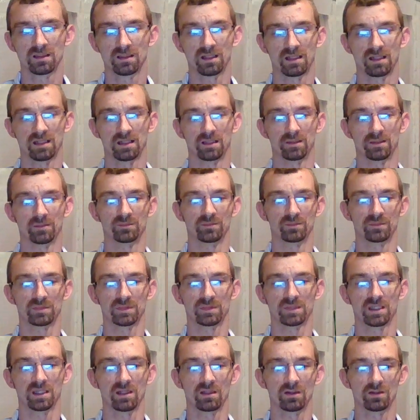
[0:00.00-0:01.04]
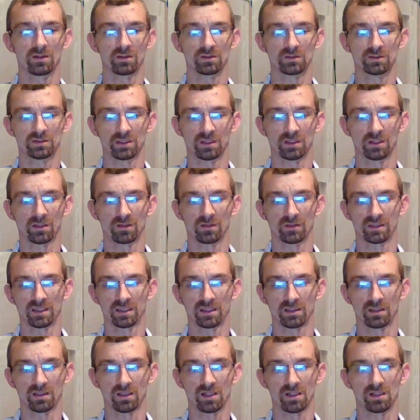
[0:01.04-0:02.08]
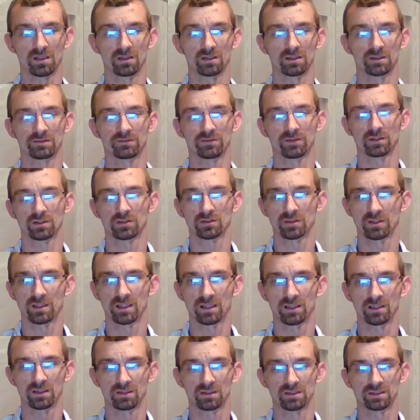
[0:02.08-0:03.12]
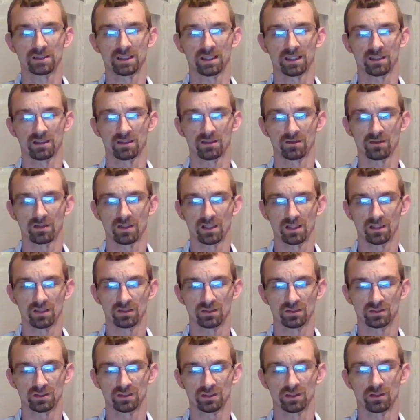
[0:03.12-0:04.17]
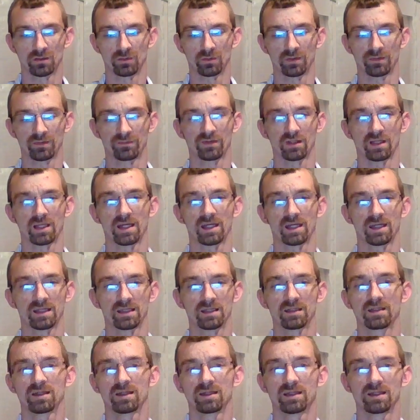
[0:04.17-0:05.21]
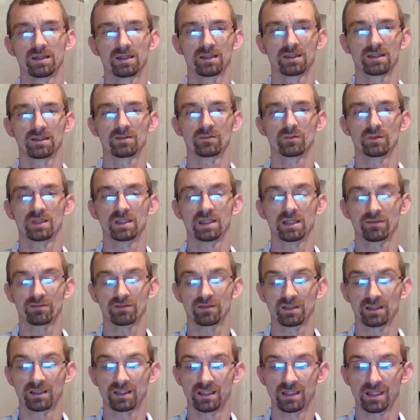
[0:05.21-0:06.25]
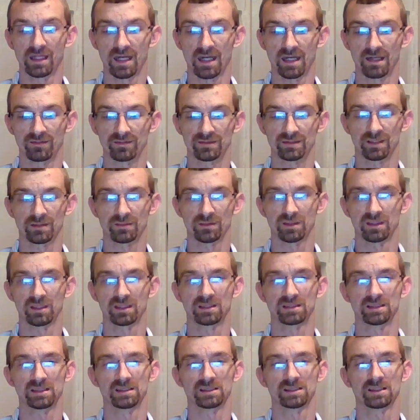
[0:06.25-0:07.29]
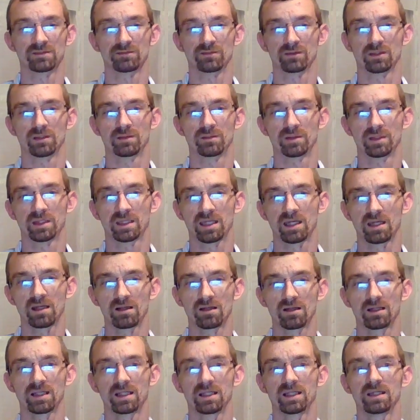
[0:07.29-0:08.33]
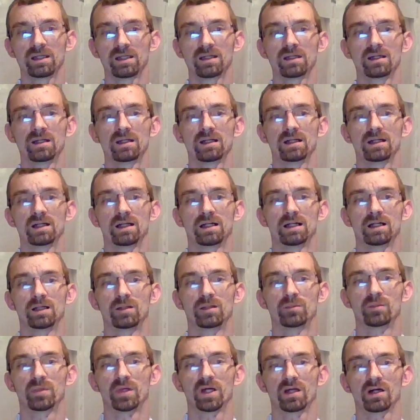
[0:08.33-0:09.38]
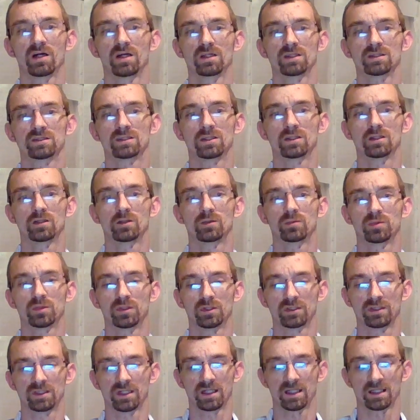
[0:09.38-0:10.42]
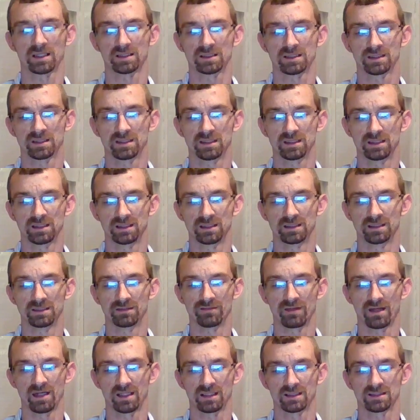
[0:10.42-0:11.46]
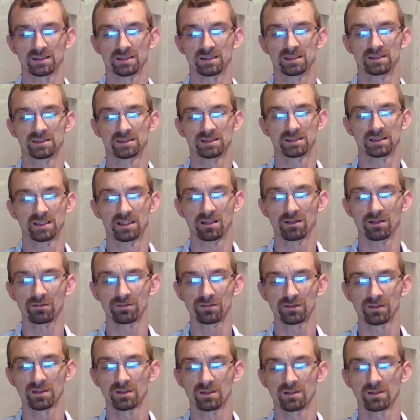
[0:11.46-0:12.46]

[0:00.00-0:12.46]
kiddos, kindergartners, first graders, second graders, we feel like we definitely need to have something that's easy for them to carry, but also protects the device itself.